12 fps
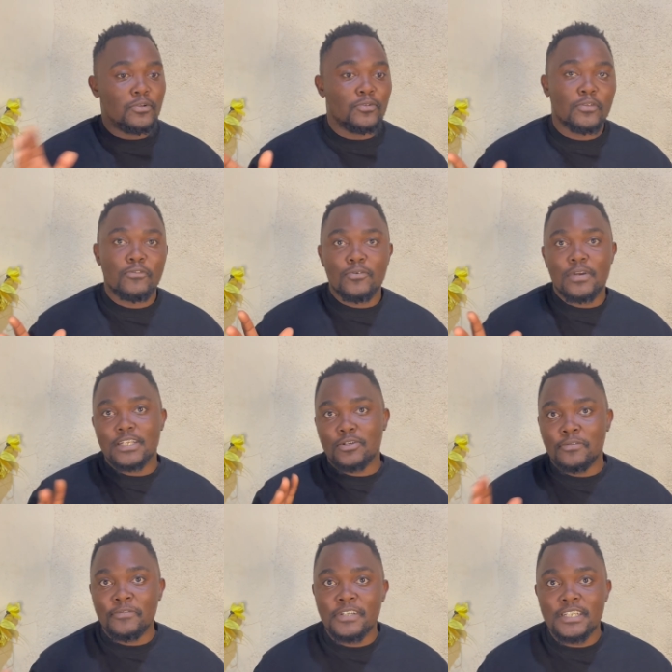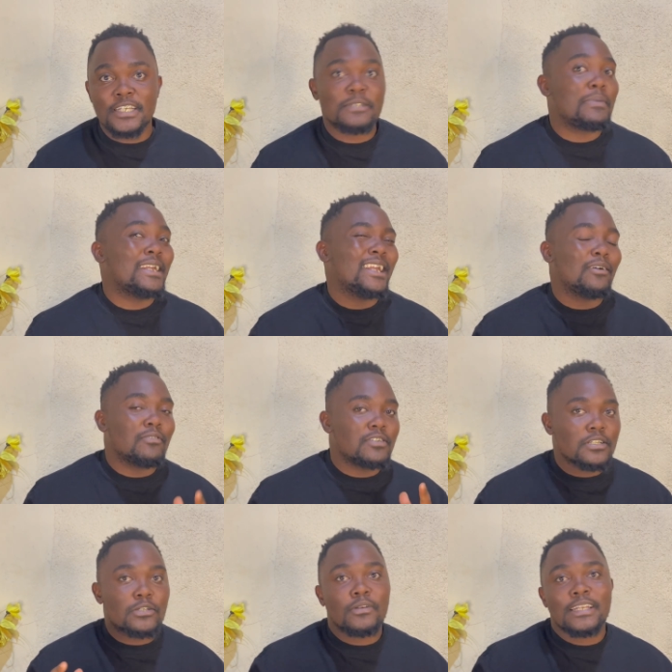We do not focus on features, but like
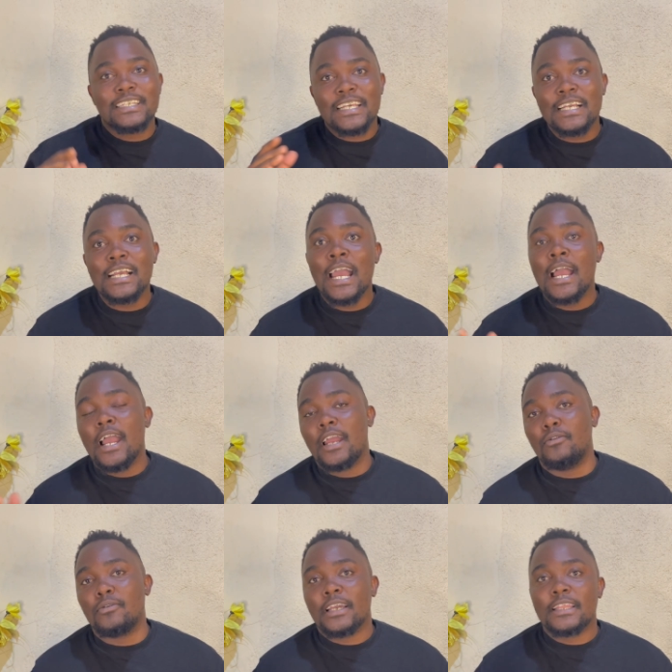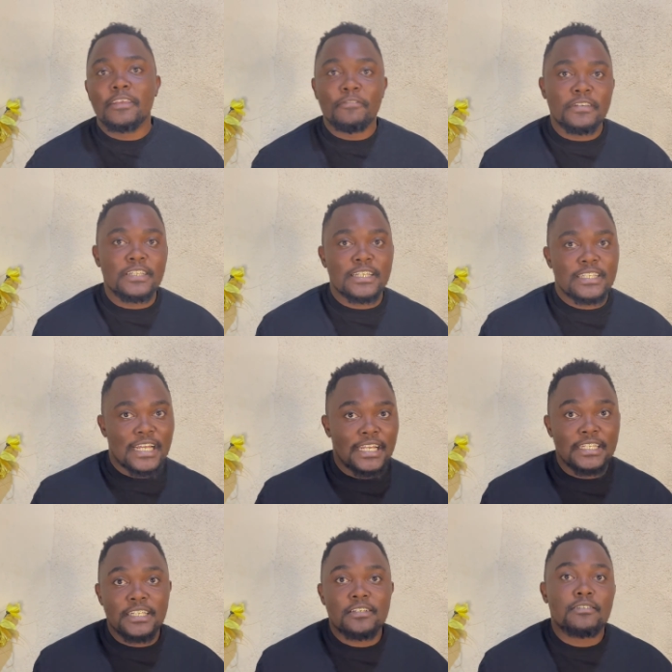we're just gonna take a look at the features
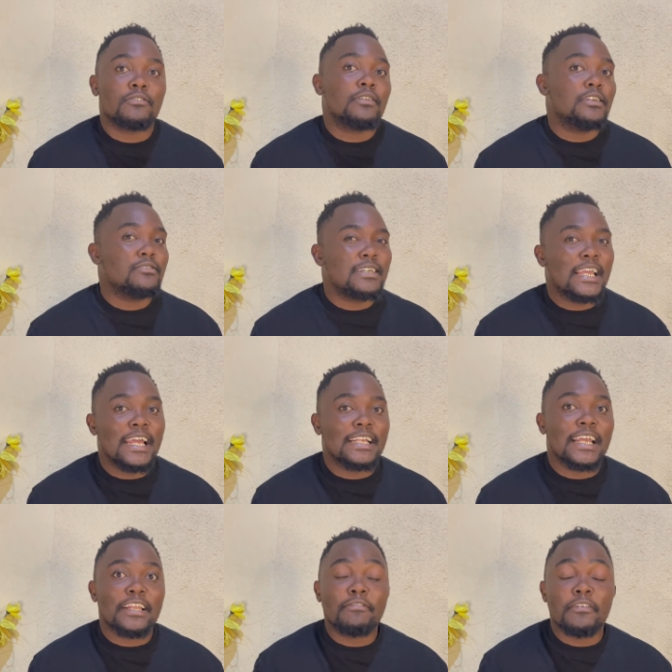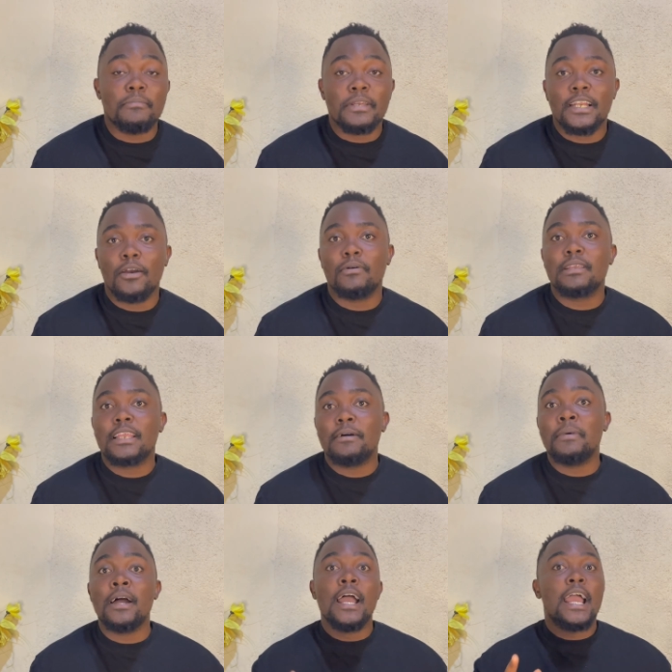challenges so that you can get familiar with
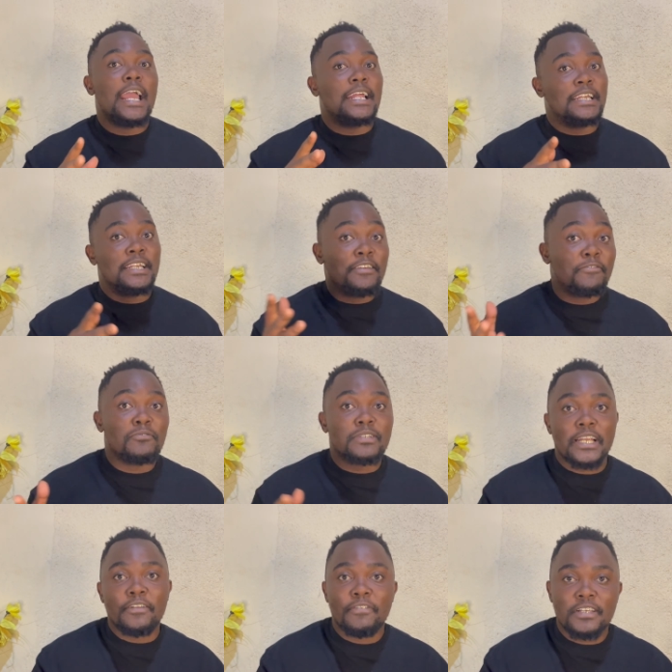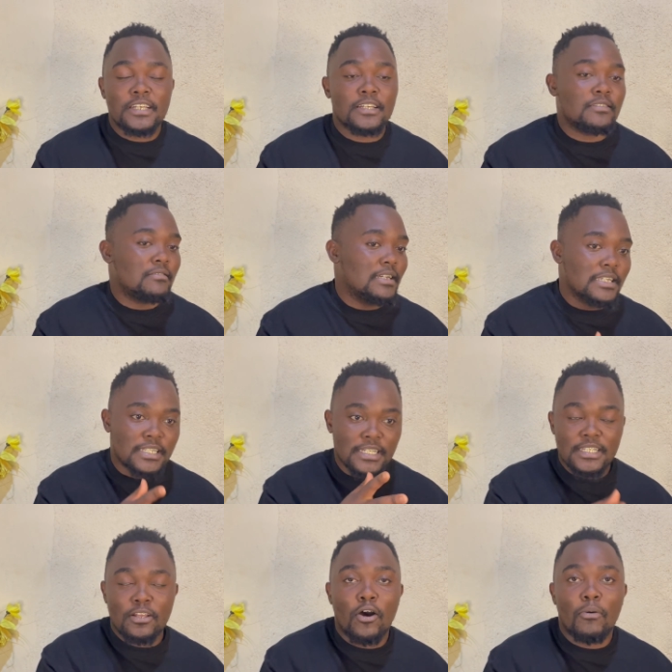them. And then if you trade features, you can
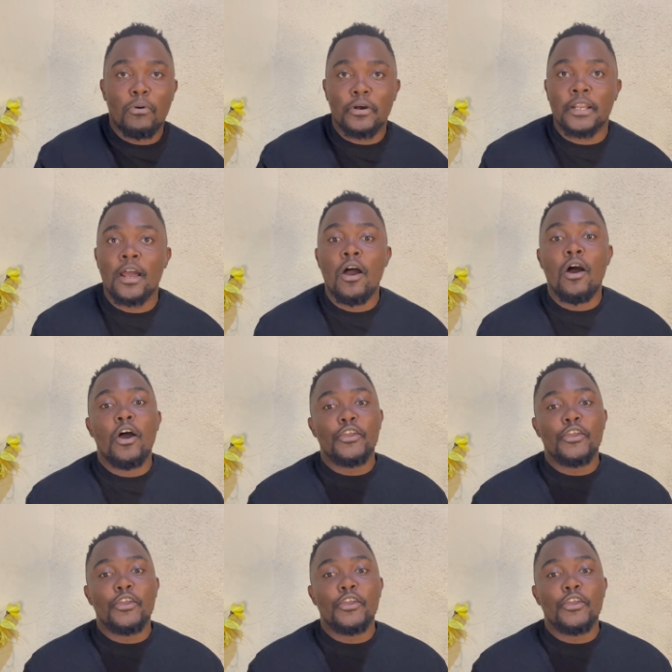just hop on